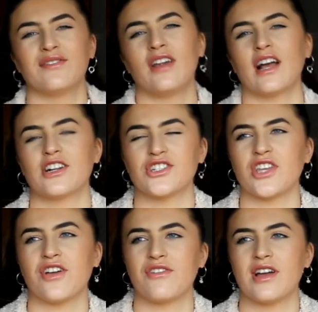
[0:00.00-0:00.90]
feel like I
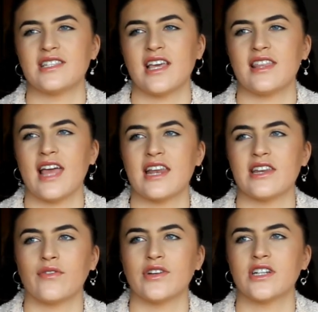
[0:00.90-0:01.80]
just go crazy at the
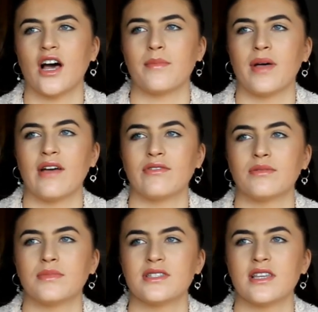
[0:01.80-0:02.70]
end every time, but
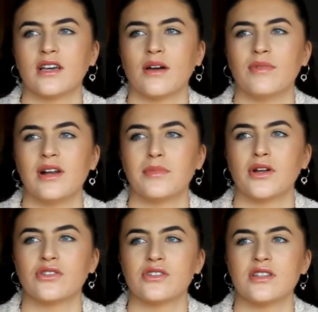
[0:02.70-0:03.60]
everyone must think I'm really
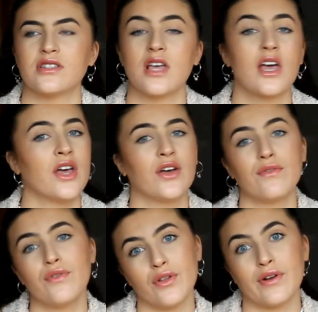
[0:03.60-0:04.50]
monotonous
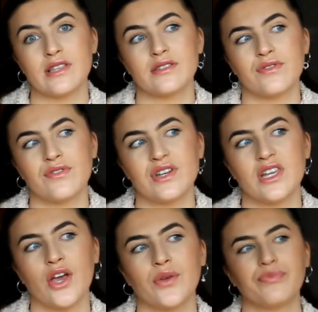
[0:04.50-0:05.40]
for the rest of the
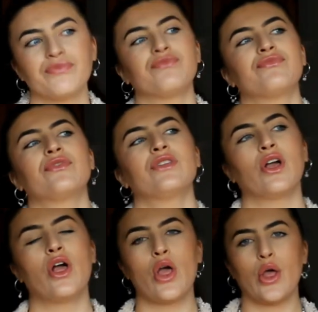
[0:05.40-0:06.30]
video.
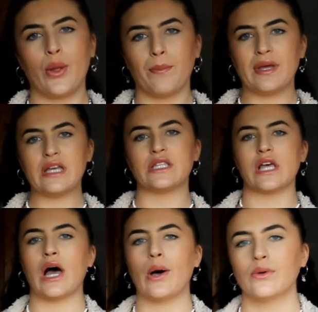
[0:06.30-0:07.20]
Peace
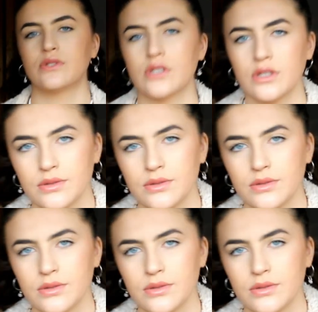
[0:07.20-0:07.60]
out,